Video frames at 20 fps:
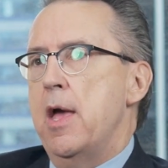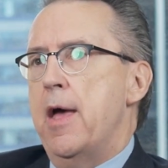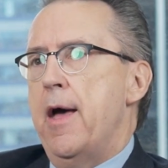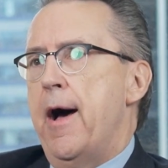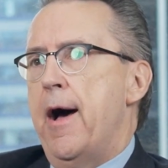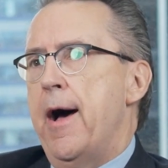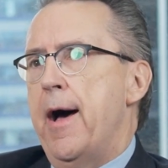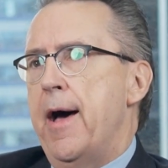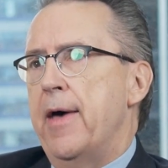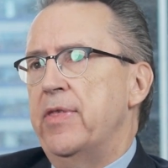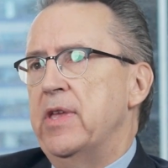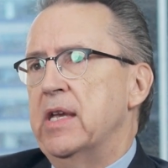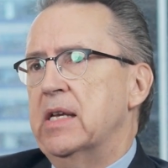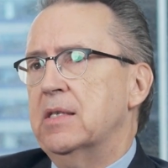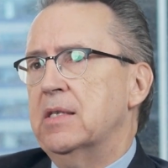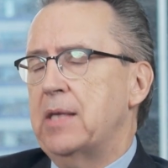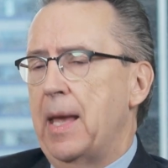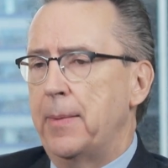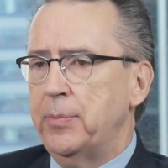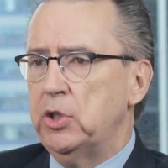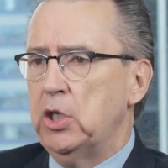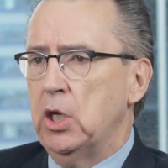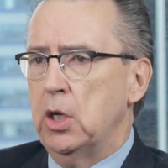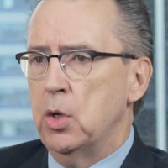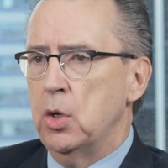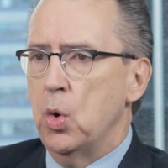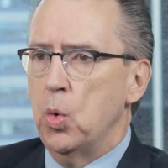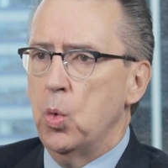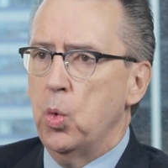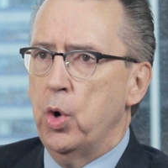The
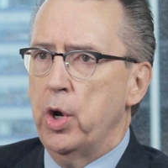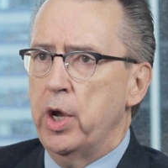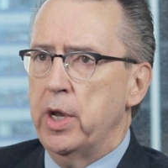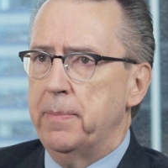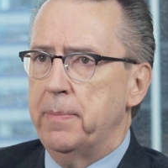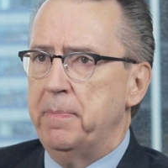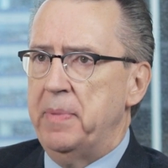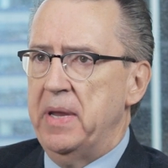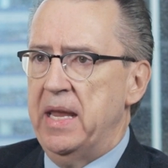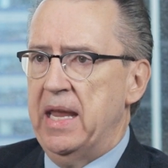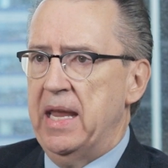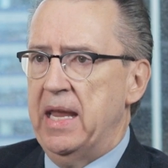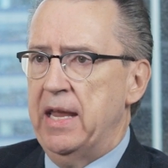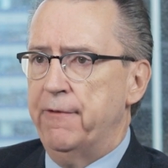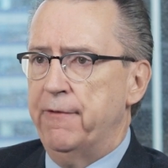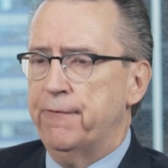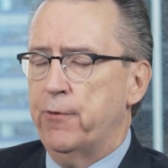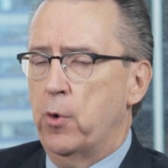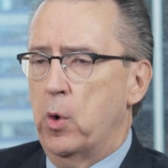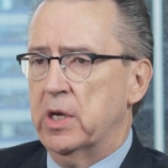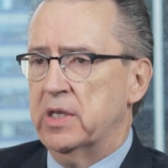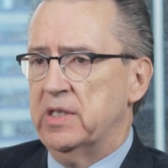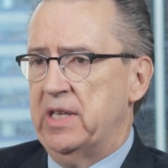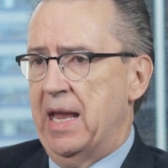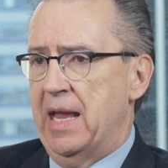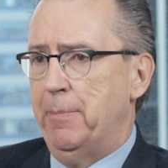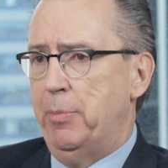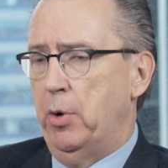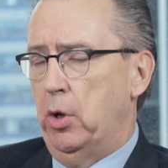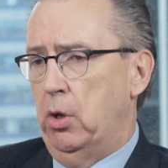exception would be, for
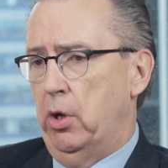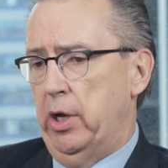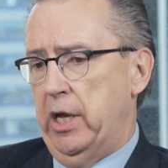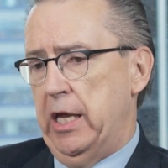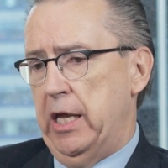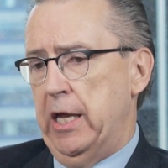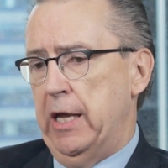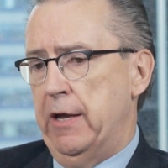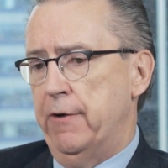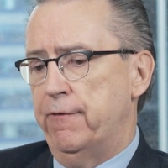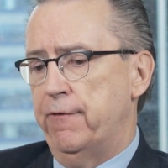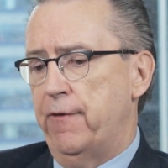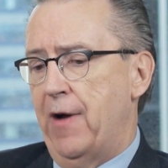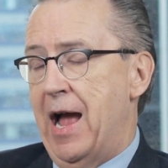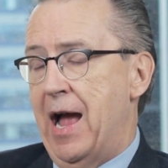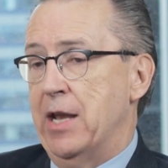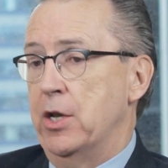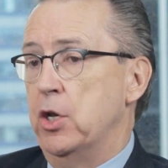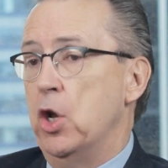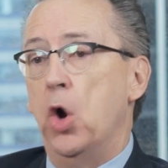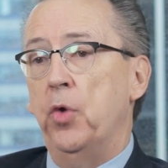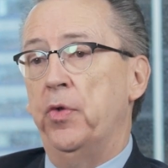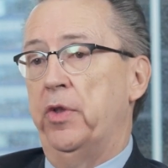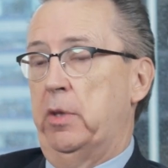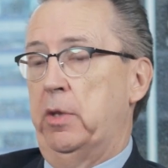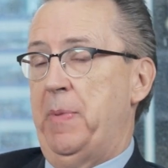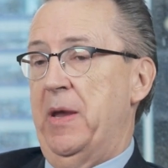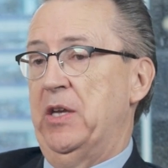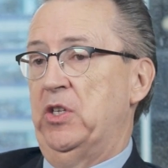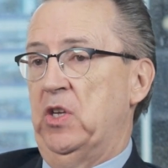example, if I know that
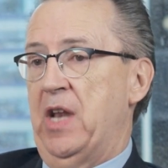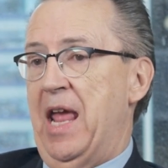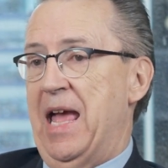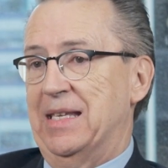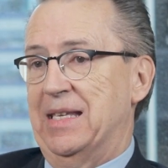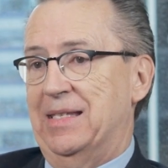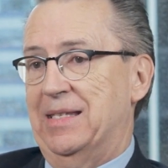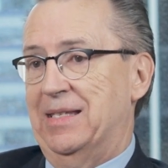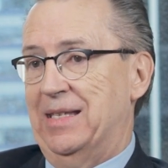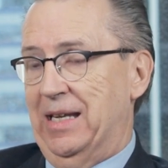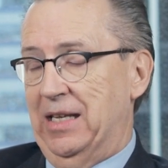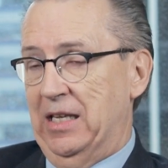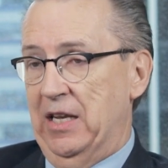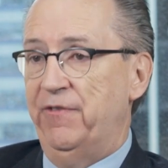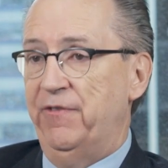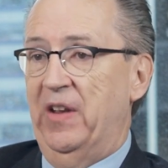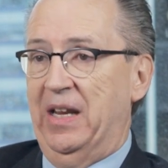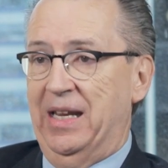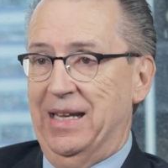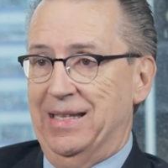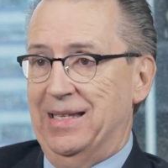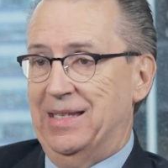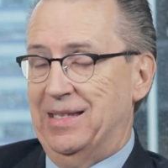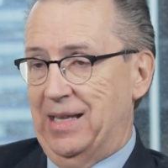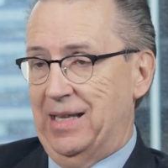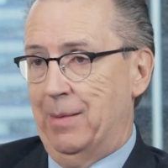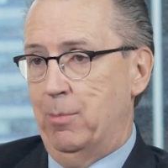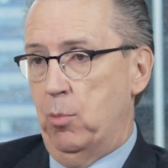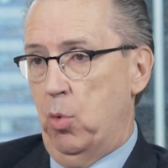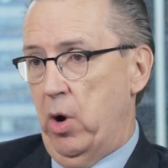the patient has significant
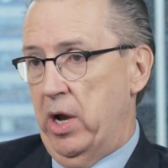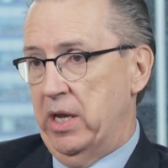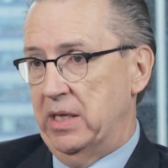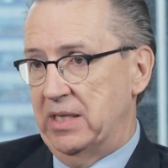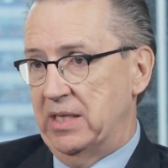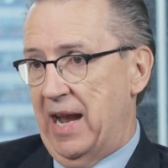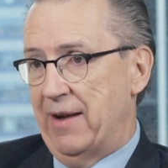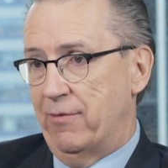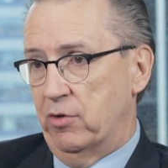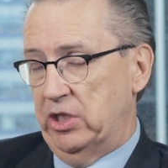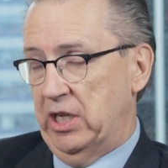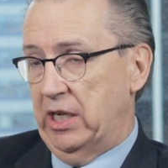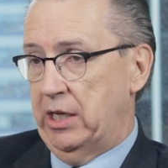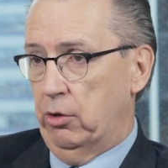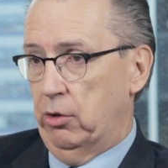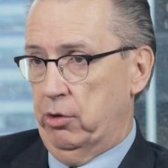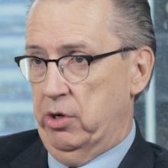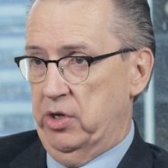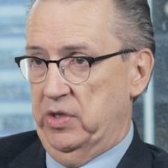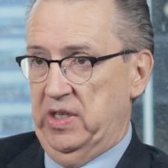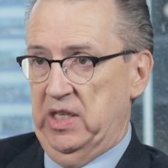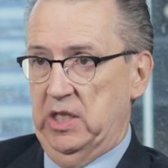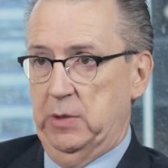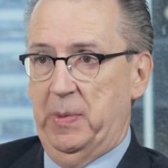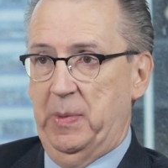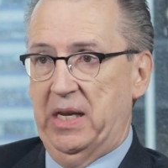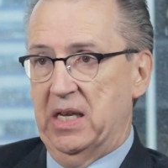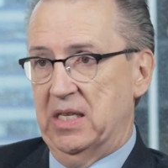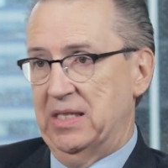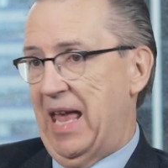sigmoid diverticular disease,
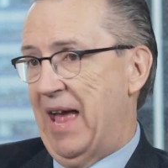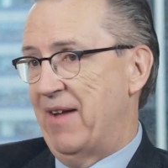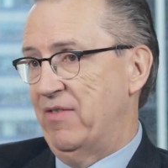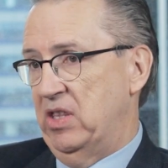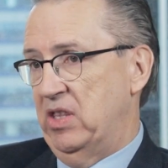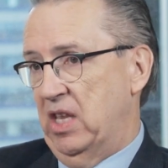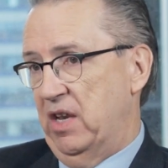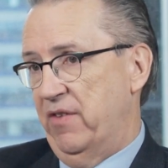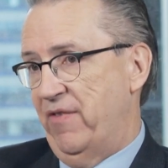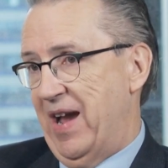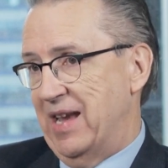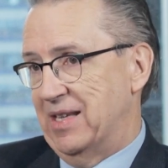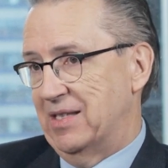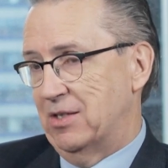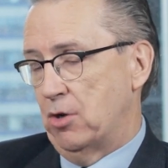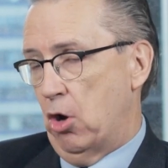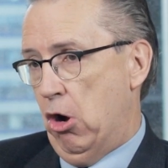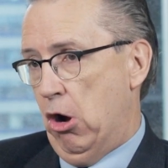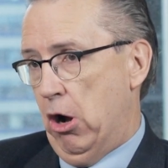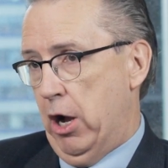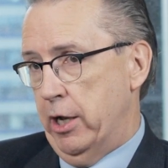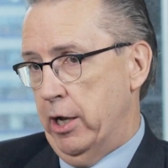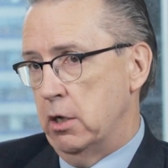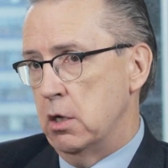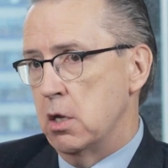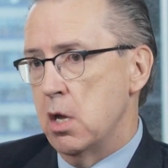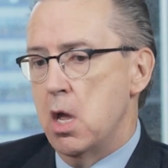because having the device on